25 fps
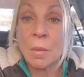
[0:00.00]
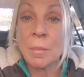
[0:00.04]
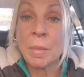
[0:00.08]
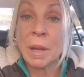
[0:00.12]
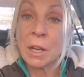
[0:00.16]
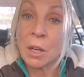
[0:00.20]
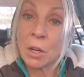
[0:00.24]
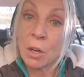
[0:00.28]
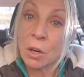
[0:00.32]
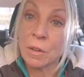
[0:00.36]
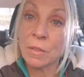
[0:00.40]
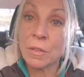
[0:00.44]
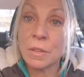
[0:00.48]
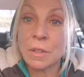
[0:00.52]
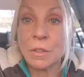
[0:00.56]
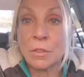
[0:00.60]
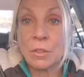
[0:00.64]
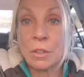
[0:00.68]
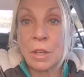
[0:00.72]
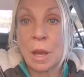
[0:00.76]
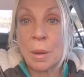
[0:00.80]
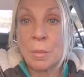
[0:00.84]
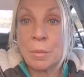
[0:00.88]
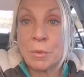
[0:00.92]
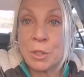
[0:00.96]
My car's in a
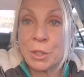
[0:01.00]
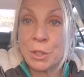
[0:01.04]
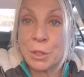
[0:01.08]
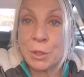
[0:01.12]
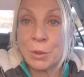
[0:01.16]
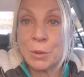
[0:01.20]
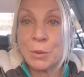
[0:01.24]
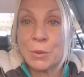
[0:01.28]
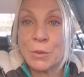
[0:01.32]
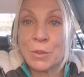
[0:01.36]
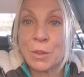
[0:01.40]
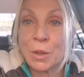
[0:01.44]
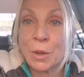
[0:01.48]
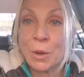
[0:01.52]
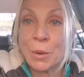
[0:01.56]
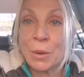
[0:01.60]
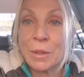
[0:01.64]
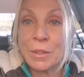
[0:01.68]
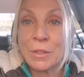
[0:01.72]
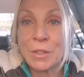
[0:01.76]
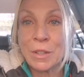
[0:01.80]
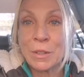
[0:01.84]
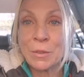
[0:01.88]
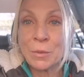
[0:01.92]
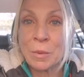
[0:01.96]
shop too. So
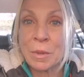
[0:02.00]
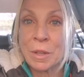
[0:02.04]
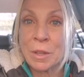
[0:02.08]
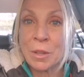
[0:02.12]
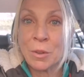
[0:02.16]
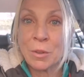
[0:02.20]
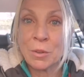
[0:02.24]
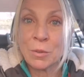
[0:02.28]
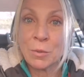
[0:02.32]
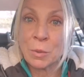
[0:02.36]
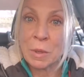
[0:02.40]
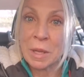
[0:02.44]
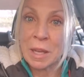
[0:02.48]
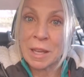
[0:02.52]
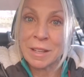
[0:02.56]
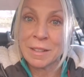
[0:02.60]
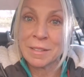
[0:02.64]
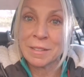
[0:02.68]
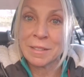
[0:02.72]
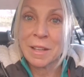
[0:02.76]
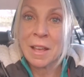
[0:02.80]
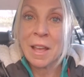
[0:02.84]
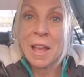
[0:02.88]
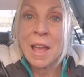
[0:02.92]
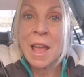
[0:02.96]
it's just one of those
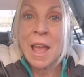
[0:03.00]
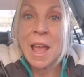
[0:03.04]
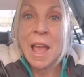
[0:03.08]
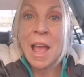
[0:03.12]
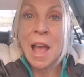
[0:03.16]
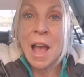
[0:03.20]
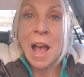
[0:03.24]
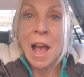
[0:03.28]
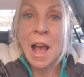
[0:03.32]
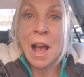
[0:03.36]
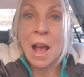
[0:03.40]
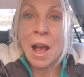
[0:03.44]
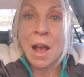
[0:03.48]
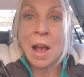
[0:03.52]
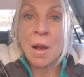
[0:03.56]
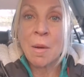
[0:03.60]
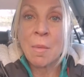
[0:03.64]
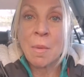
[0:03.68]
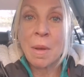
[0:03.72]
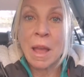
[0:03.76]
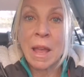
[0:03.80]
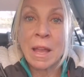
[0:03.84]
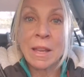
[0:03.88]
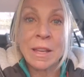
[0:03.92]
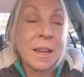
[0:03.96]
weeks.
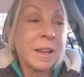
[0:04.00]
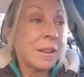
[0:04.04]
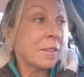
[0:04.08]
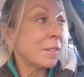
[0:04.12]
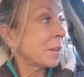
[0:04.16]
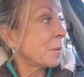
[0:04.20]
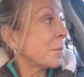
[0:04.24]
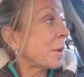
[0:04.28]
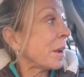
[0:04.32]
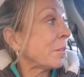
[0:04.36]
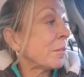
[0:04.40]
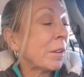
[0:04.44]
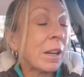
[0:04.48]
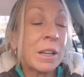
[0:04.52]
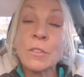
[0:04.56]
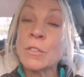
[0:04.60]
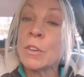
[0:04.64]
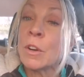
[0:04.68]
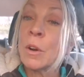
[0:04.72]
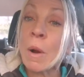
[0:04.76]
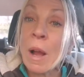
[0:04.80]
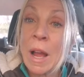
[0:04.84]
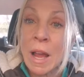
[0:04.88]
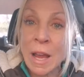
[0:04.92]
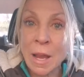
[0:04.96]
And yes, I'm at
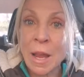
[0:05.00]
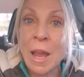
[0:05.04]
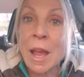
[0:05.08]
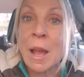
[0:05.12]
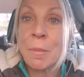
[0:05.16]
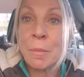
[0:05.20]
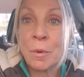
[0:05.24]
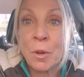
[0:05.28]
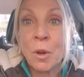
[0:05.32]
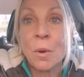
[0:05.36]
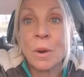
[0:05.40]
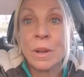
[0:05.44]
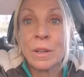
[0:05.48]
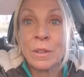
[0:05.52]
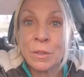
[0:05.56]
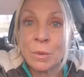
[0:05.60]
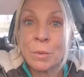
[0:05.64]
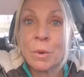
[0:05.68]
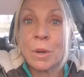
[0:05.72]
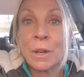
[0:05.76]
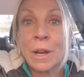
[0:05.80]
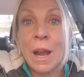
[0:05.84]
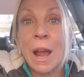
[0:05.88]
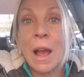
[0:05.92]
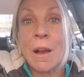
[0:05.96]
Retro. I am going to
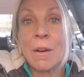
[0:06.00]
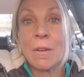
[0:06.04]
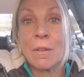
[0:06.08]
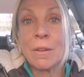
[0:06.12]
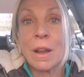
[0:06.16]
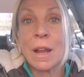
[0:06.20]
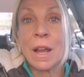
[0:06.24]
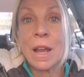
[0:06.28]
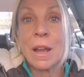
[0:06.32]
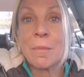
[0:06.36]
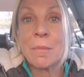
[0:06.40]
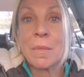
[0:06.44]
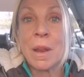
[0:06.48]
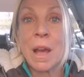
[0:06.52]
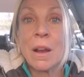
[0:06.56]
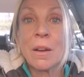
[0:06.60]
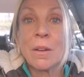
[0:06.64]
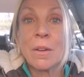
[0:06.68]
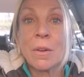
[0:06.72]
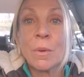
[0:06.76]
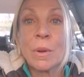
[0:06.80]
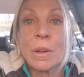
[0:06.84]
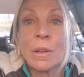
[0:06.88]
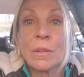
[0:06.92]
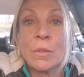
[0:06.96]
work out. I am not
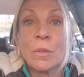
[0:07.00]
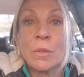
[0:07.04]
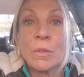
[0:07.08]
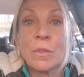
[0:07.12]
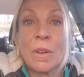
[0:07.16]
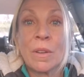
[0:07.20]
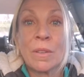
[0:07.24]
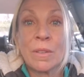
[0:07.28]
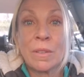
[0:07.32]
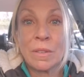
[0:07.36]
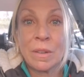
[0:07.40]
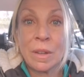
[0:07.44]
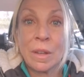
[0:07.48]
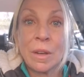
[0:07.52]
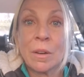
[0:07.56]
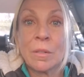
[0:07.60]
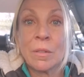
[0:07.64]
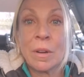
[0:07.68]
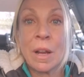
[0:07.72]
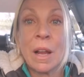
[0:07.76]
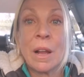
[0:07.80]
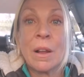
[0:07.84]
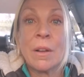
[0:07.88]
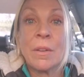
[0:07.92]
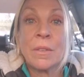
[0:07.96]
going to just sit
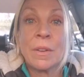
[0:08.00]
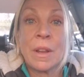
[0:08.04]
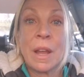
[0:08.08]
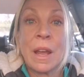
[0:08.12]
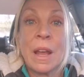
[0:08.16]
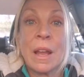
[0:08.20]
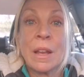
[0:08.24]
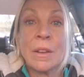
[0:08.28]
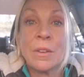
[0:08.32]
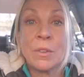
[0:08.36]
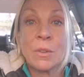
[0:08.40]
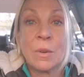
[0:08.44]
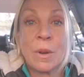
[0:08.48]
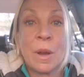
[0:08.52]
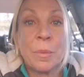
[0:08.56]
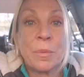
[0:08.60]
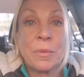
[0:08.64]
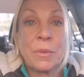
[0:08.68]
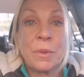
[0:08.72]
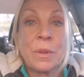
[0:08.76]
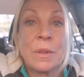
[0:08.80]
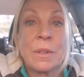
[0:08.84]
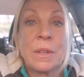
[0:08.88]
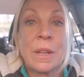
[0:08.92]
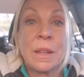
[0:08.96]
around and do
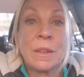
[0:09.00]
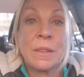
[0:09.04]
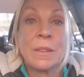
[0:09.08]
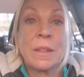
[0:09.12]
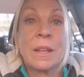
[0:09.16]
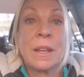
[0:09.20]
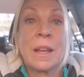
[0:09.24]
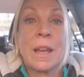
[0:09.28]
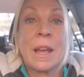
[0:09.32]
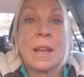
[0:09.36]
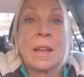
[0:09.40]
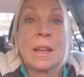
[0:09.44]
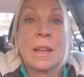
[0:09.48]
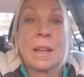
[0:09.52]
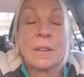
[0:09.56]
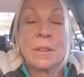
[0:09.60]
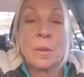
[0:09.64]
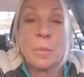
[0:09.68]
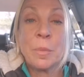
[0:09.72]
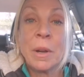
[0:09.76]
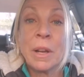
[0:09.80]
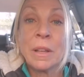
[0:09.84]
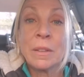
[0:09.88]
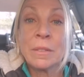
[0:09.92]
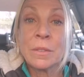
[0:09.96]
absolutely nothing and get
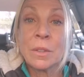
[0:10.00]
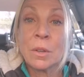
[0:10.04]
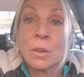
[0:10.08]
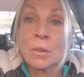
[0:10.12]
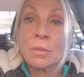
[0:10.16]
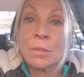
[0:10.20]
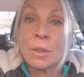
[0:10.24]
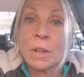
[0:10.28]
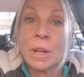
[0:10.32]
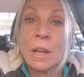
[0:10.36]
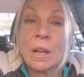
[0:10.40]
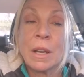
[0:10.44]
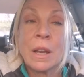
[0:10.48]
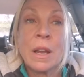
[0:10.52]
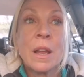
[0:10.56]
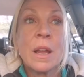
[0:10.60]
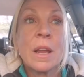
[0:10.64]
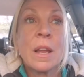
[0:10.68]
depressed over it.